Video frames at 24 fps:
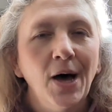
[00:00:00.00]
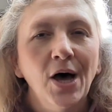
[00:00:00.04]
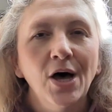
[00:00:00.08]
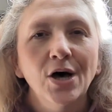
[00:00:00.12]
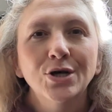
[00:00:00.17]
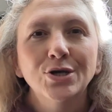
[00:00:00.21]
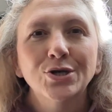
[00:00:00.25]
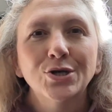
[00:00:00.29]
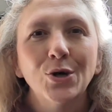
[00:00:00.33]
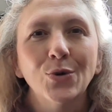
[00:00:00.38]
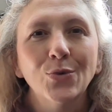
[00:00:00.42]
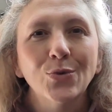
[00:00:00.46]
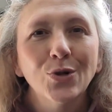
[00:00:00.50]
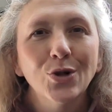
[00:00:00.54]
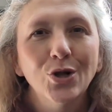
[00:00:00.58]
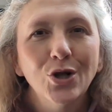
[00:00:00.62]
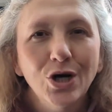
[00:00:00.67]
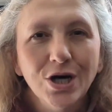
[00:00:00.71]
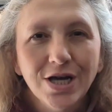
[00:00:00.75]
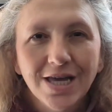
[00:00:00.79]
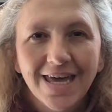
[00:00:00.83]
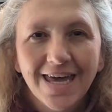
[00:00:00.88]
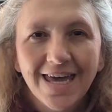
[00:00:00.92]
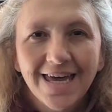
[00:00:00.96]
So
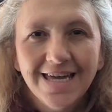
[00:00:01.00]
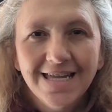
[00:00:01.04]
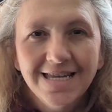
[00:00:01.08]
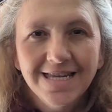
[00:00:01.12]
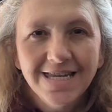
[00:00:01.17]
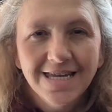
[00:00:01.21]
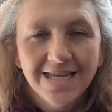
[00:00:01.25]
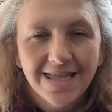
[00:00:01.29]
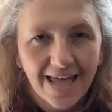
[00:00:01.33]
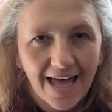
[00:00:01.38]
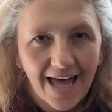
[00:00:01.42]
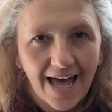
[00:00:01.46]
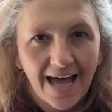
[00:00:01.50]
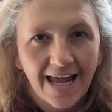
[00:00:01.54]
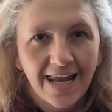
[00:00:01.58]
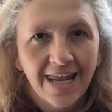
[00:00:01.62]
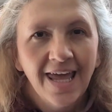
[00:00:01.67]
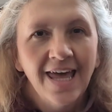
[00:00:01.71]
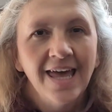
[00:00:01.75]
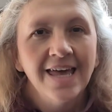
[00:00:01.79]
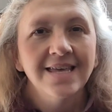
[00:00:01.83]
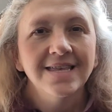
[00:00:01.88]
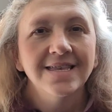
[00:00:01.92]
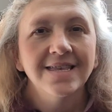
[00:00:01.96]
look into that,
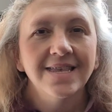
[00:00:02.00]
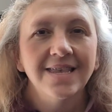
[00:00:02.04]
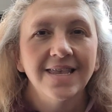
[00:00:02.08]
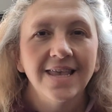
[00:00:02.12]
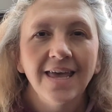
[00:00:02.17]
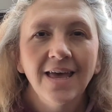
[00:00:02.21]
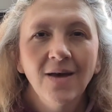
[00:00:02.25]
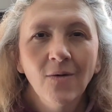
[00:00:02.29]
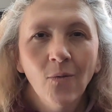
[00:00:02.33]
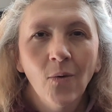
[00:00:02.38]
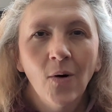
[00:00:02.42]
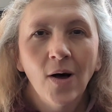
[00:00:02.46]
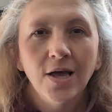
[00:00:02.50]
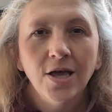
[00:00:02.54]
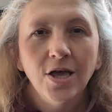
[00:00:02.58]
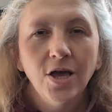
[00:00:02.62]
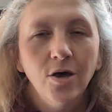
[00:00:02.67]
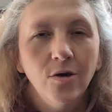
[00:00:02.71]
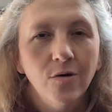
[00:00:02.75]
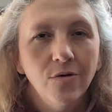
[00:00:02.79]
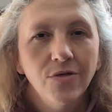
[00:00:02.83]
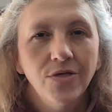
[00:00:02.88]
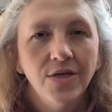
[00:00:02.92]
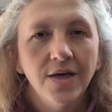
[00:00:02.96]
see what
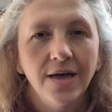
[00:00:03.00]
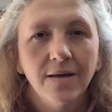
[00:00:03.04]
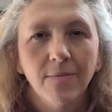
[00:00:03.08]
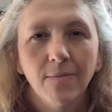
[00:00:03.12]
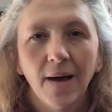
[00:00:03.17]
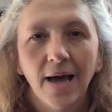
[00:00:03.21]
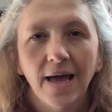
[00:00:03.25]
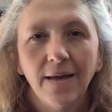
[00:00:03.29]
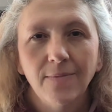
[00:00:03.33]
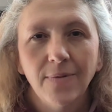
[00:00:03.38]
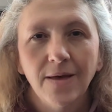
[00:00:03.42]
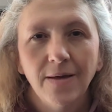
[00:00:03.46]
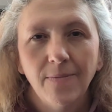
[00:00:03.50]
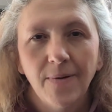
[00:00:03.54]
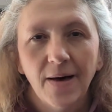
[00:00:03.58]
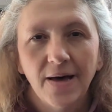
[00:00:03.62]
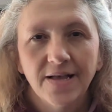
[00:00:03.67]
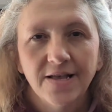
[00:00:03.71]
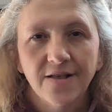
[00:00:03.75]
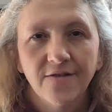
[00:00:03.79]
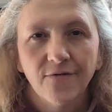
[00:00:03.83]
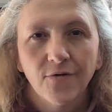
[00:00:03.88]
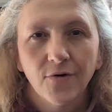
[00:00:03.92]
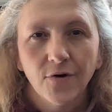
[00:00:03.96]
you think might be
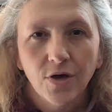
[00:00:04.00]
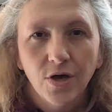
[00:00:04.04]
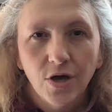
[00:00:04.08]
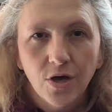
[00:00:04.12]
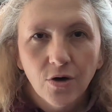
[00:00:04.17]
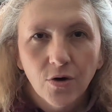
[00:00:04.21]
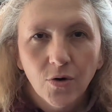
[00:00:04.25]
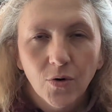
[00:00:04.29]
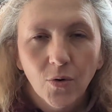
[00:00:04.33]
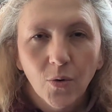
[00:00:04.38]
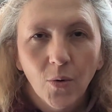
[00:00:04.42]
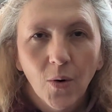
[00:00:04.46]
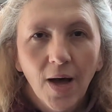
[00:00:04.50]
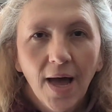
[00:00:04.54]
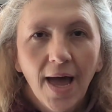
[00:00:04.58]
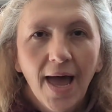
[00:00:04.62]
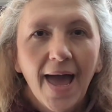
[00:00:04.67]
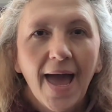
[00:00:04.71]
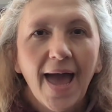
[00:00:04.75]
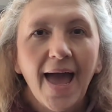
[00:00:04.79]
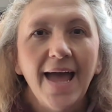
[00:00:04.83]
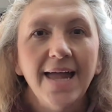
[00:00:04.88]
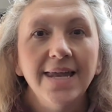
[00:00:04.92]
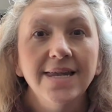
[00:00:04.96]
best for you,
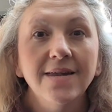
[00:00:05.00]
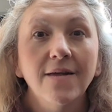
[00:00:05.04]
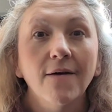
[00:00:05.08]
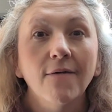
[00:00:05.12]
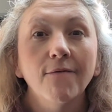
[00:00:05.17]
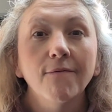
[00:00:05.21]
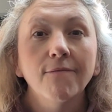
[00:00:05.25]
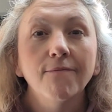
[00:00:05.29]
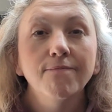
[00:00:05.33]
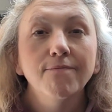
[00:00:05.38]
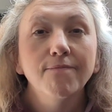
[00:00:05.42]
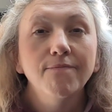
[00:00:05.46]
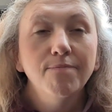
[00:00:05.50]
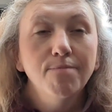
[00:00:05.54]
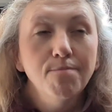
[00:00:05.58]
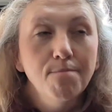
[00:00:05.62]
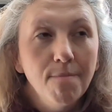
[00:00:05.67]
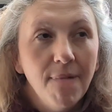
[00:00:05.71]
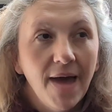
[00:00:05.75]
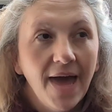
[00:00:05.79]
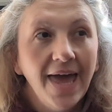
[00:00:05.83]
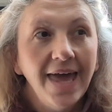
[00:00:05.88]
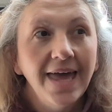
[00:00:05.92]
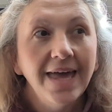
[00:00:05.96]
and
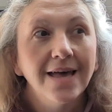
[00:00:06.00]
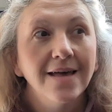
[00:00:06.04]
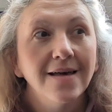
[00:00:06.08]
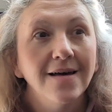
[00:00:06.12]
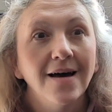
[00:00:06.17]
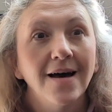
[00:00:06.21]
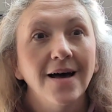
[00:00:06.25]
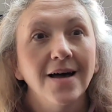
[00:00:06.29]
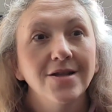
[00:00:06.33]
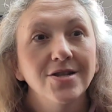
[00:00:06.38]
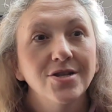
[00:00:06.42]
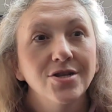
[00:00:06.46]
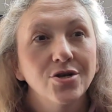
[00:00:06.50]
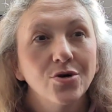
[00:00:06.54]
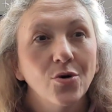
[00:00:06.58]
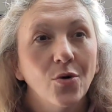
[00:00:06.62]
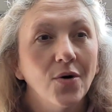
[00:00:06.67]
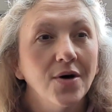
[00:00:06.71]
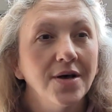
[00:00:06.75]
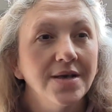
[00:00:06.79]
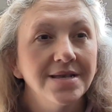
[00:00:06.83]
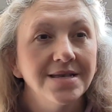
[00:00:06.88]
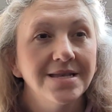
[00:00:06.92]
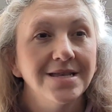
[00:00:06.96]
make a
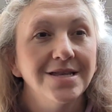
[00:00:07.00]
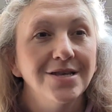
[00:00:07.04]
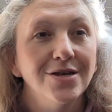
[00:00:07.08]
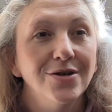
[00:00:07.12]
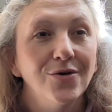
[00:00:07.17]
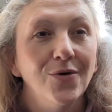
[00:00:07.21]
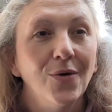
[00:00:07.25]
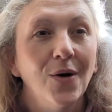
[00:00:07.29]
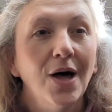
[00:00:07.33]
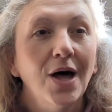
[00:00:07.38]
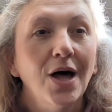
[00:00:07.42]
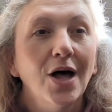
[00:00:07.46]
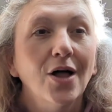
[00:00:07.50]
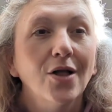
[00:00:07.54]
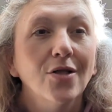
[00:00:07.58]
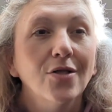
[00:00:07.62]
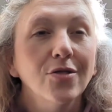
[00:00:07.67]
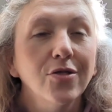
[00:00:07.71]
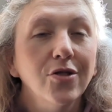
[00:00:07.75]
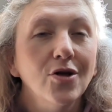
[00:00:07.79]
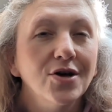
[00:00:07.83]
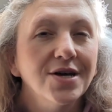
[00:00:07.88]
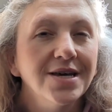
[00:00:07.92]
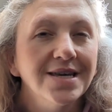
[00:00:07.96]
choice to
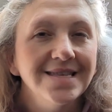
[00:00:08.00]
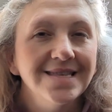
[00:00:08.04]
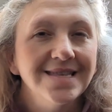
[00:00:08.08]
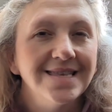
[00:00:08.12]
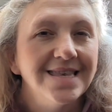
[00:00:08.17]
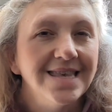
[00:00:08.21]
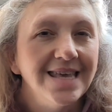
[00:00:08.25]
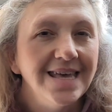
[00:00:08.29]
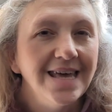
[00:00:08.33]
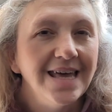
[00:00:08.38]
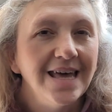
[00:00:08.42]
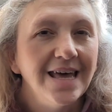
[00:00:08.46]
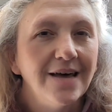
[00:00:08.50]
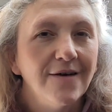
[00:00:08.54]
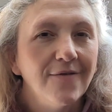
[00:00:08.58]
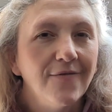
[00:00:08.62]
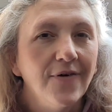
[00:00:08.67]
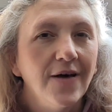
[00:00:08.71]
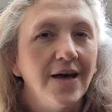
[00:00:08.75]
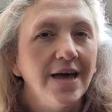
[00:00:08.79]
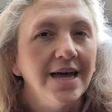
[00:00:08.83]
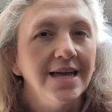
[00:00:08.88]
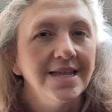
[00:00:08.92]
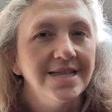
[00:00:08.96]
look and see if
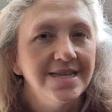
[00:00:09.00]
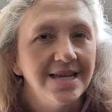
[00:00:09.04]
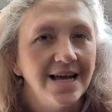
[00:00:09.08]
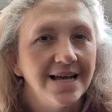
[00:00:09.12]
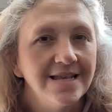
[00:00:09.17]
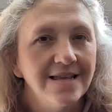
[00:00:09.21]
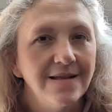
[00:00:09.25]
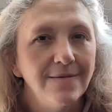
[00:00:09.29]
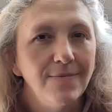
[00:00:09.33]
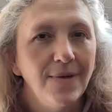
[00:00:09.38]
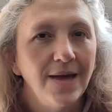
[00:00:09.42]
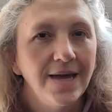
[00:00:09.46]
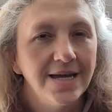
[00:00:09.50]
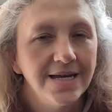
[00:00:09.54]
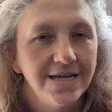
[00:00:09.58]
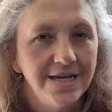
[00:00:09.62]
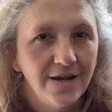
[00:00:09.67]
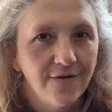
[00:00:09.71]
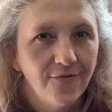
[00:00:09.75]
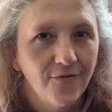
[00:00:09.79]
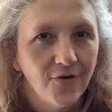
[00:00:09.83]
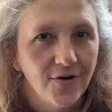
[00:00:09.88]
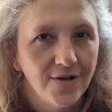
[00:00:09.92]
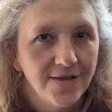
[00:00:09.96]
it doesn't make a
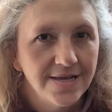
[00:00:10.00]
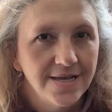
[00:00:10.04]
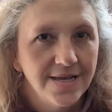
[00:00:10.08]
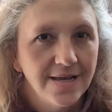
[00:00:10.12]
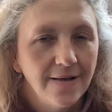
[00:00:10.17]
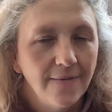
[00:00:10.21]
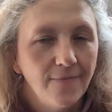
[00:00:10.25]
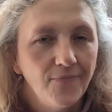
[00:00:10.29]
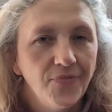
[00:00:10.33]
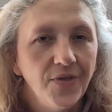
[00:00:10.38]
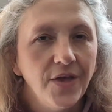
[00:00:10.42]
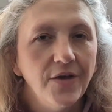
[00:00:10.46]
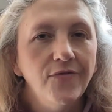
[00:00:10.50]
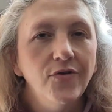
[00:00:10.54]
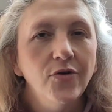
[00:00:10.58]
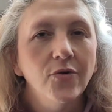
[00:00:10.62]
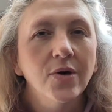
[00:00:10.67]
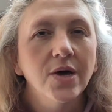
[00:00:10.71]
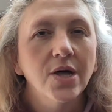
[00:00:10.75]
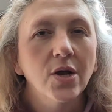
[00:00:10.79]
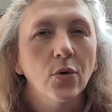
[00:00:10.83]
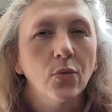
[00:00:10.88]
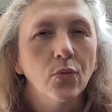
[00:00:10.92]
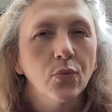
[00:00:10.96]
difference. If you
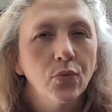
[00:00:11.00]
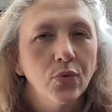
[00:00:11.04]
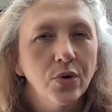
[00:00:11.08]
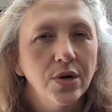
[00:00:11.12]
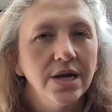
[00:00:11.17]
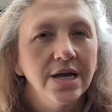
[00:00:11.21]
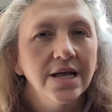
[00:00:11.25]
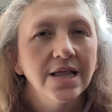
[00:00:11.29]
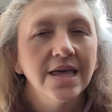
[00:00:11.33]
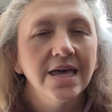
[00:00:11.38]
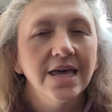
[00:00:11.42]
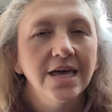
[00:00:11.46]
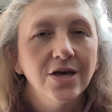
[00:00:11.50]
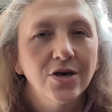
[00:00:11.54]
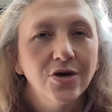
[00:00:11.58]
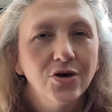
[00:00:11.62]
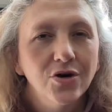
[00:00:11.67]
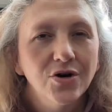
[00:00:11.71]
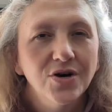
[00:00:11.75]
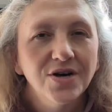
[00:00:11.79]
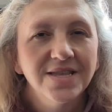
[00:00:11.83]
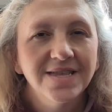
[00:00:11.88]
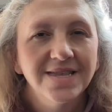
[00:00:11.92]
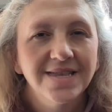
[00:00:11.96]
get a really
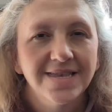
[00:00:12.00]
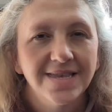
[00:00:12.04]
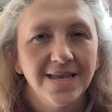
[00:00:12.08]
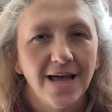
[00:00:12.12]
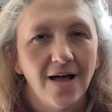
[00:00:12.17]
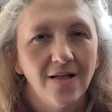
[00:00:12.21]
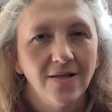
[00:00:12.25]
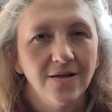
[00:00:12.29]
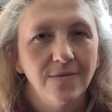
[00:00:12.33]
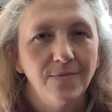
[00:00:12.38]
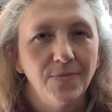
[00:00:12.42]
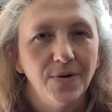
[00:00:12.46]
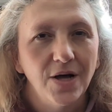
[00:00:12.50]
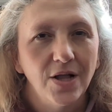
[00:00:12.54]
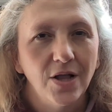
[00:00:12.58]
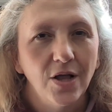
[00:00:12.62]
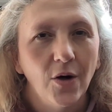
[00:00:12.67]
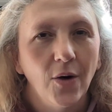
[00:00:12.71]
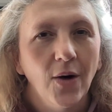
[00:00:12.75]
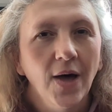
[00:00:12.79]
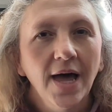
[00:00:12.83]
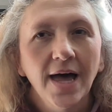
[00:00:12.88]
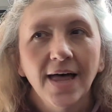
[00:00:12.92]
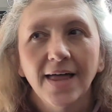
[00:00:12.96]
good solid pillow.
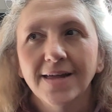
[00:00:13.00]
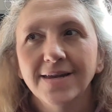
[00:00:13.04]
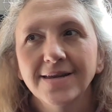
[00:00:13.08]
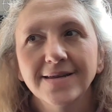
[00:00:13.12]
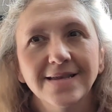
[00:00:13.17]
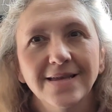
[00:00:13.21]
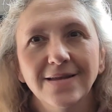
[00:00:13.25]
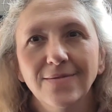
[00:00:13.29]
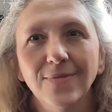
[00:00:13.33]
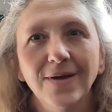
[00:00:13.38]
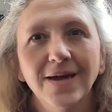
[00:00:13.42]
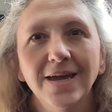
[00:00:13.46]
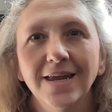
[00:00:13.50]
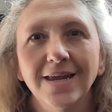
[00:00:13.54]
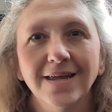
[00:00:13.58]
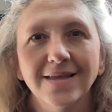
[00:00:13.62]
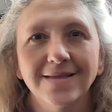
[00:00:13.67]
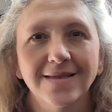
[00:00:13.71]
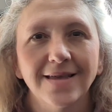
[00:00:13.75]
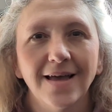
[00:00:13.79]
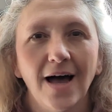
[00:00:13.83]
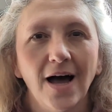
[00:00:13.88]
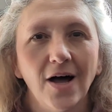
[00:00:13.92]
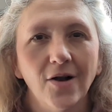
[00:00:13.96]
That doesn't mean it's
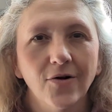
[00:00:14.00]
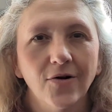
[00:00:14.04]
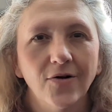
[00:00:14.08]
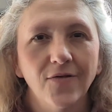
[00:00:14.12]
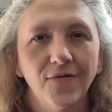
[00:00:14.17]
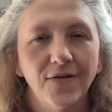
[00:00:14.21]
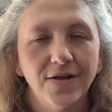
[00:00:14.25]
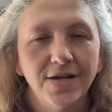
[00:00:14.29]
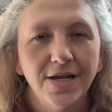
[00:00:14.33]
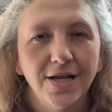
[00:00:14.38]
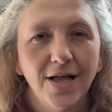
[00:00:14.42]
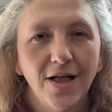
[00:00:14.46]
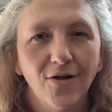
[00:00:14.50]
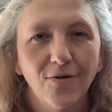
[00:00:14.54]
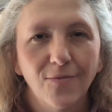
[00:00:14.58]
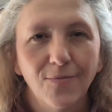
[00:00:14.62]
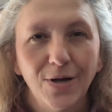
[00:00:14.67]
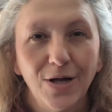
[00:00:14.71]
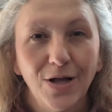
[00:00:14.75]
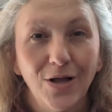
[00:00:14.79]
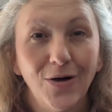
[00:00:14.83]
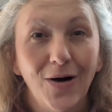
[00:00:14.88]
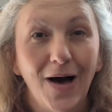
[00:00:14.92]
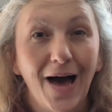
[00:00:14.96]
a $150
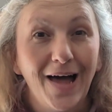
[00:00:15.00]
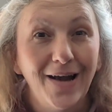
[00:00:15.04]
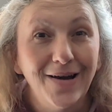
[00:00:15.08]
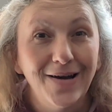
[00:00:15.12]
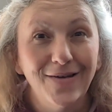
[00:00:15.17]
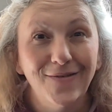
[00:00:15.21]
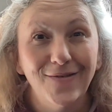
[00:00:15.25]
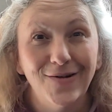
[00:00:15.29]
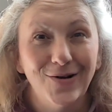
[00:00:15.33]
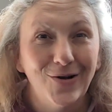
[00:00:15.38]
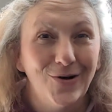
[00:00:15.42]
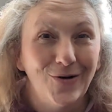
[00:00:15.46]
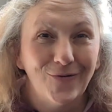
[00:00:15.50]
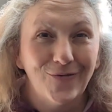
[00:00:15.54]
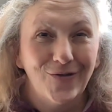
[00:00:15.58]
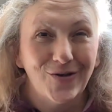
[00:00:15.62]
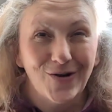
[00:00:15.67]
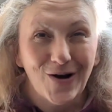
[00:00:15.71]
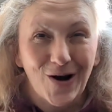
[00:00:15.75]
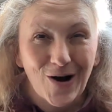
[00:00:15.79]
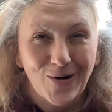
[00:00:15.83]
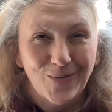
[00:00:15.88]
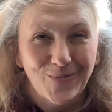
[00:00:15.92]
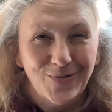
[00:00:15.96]
pillow. I don't even know if there
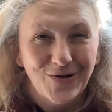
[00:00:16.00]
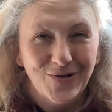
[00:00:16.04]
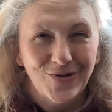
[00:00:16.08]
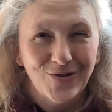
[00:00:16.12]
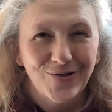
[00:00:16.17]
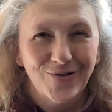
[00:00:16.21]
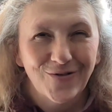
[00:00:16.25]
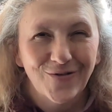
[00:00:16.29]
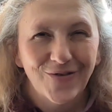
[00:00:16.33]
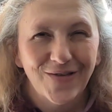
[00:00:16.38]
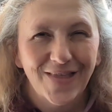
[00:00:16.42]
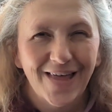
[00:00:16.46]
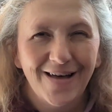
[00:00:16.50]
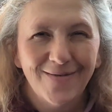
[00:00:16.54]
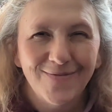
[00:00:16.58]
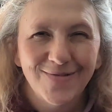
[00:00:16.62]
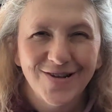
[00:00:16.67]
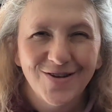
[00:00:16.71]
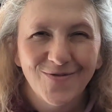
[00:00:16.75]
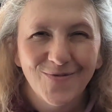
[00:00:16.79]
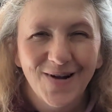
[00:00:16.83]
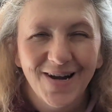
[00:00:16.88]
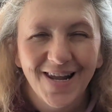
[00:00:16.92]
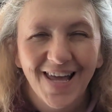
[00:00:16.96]
are pillows for that much
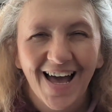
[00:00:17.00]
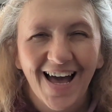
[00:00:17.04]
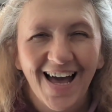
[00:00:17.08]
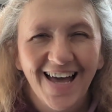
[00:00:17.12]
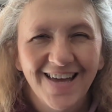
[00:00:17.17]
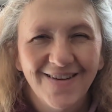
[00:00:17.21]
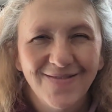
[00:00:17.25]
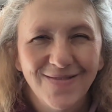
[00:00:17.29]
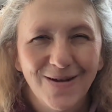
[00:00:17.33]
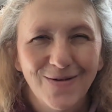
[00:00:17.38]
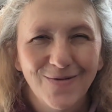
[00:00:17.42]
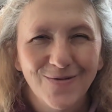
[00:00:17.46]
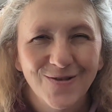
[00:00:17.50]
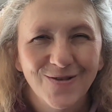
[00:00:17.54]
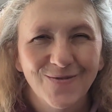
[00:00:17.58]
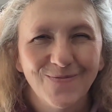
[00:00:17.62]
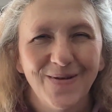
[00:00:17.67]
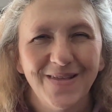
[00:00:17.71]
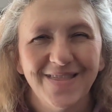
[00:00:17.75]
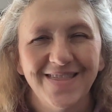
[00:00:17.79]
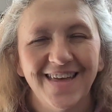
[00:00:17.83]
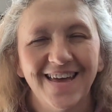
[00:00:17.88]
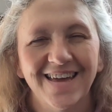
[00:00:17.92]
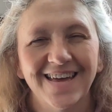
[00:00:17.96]
money. I have never
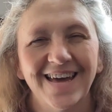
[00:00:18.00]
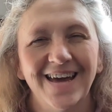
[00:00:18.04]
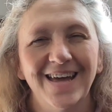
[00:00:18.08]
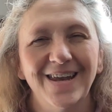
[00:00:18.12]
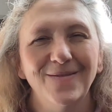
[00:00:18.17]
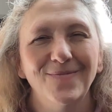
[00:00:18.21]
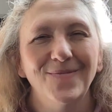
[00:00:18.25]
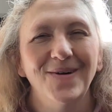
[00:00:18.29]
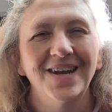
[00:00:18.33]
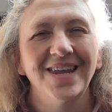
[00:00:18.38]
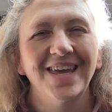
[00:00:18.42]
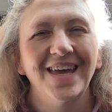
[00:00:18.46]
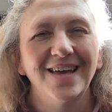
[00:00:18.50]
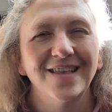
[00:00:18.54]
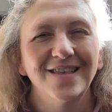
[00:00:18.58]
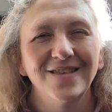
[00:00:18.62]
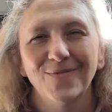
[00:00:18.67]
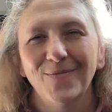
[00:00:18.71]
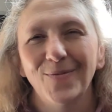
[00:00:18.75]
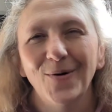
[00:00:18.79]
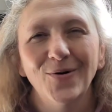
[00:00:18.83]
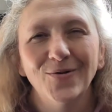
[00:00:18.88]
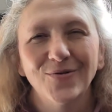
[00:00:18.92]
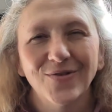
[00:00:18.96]
spent that kind of money. I
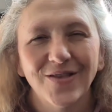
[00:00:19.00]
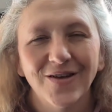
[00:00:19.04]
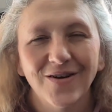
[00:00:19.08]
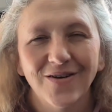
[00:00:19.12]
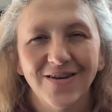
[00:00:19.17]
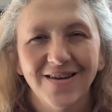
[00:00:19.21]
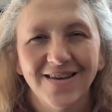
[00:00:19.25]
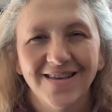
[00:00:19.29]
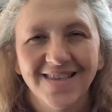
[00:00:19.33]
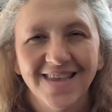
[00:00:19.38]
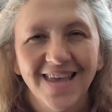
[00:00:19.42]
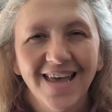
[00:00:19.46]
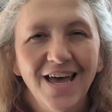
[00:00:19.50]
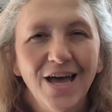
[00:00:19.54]
suppose there is.